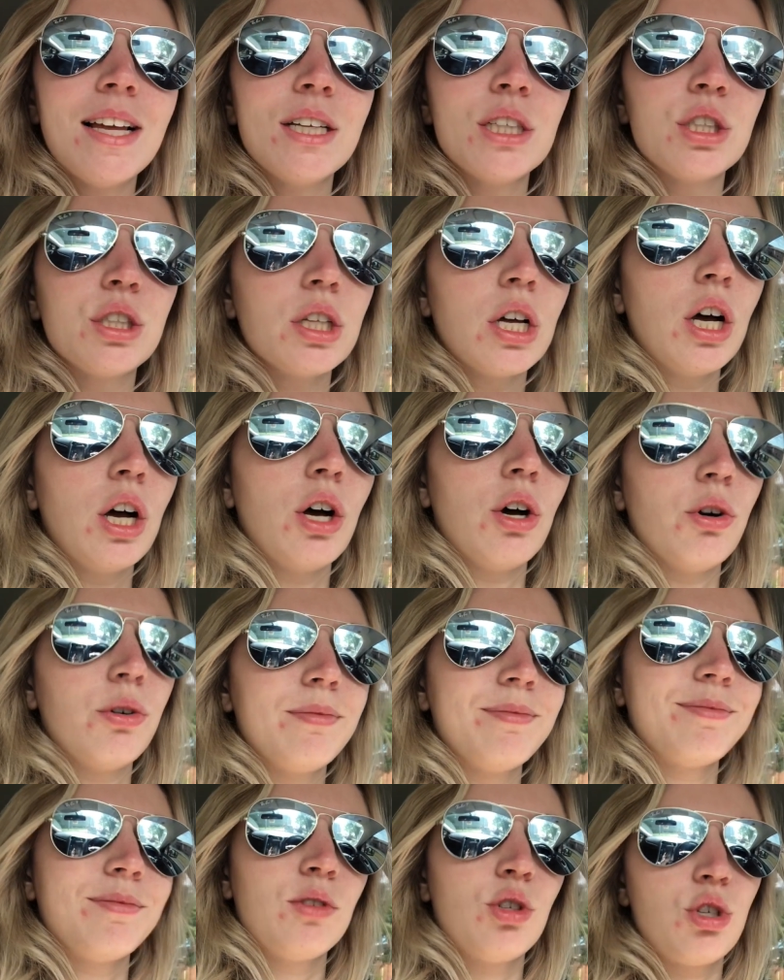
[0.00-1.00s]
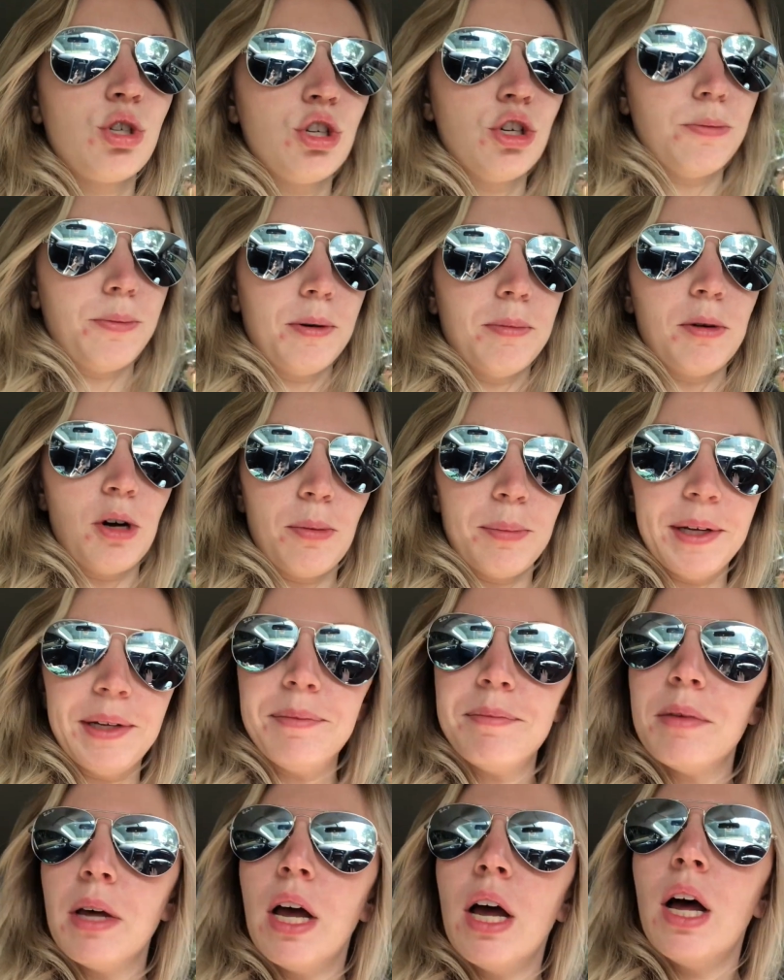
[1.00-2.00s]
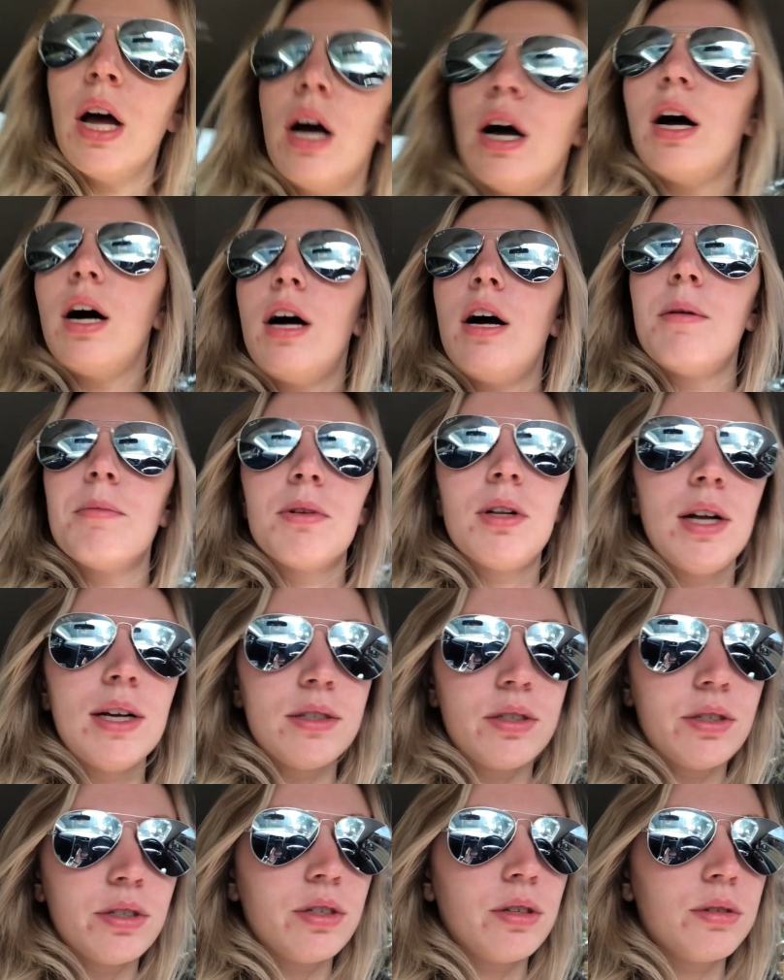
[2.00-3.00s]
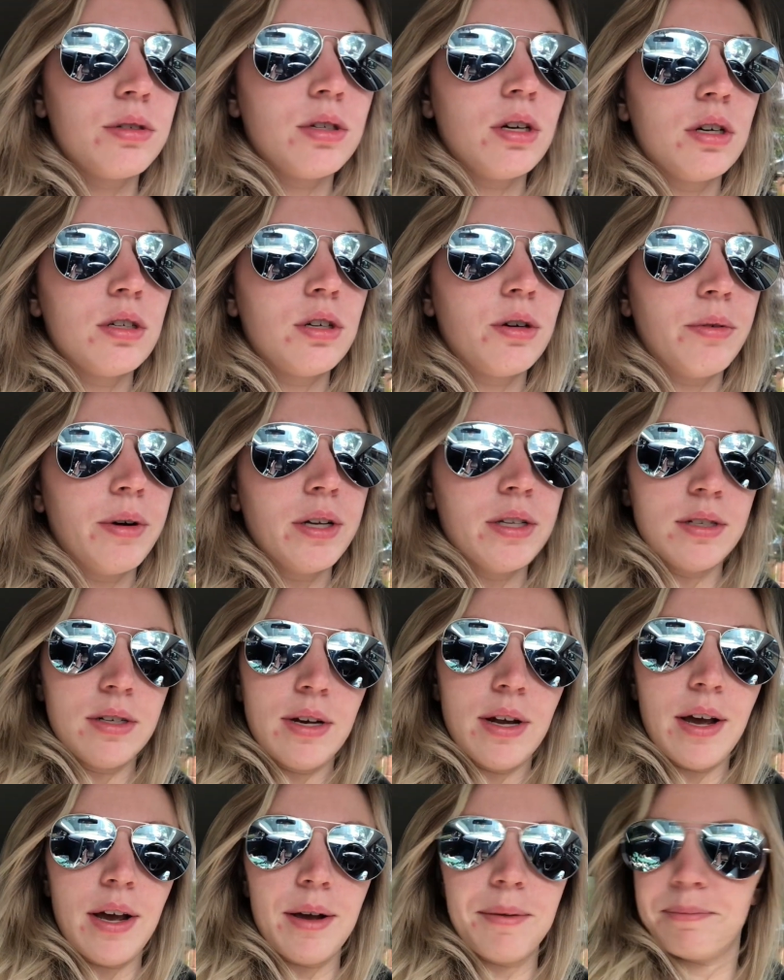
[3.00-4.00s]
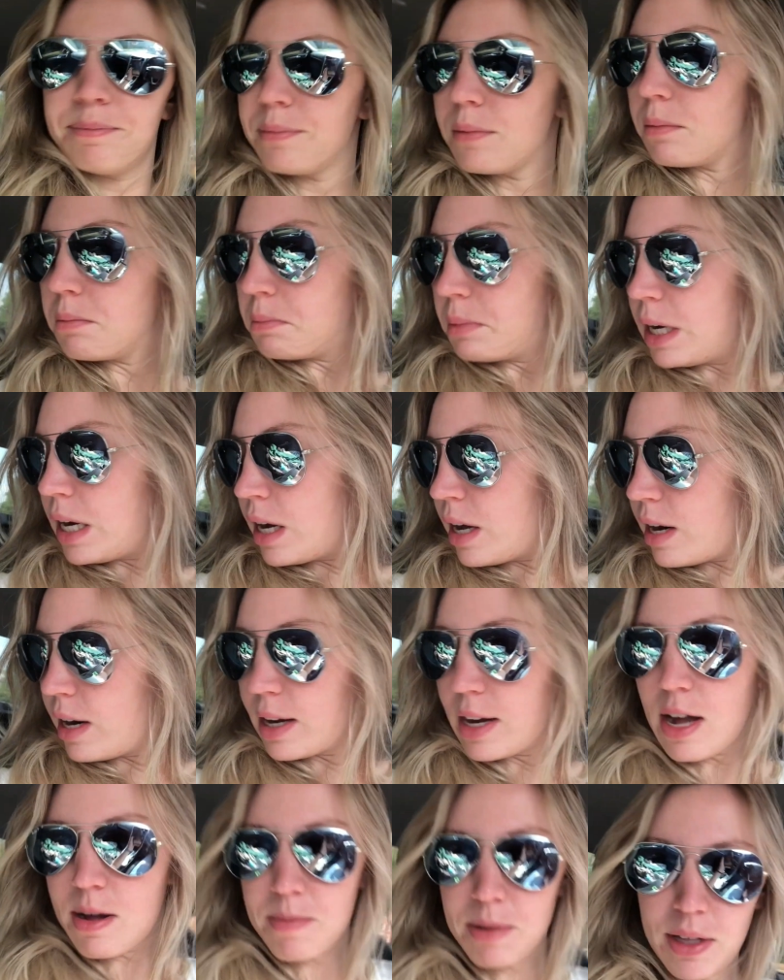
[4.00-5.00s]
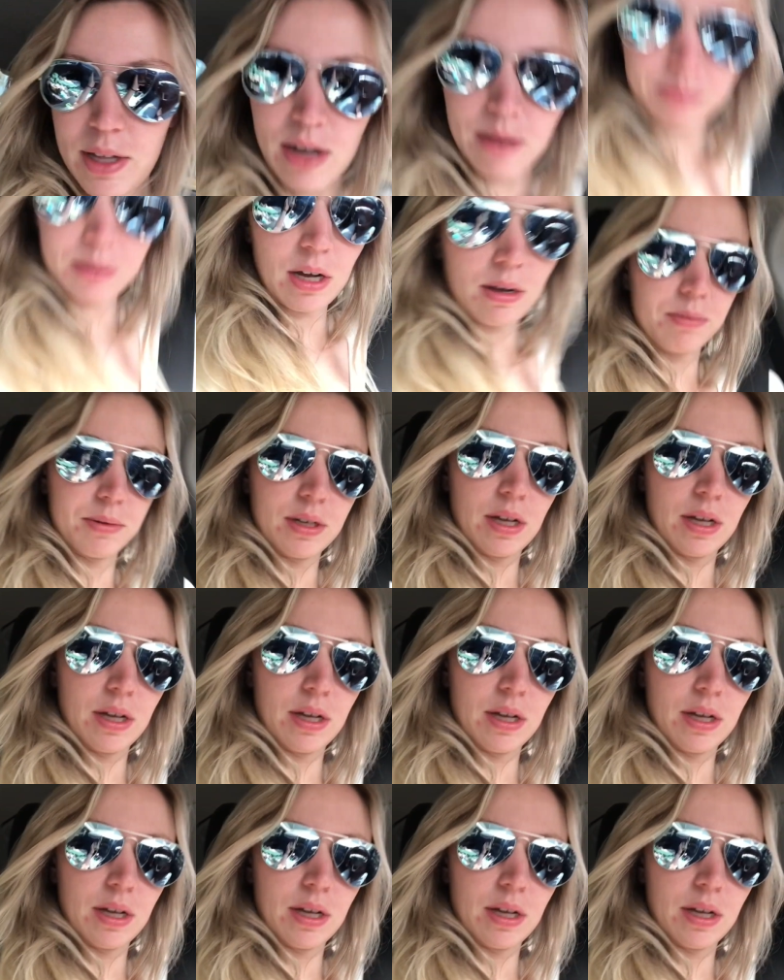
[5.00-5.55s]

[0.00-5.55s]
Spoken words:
So, stupid moment. Classes don't start till Wednesday, but I got my laptop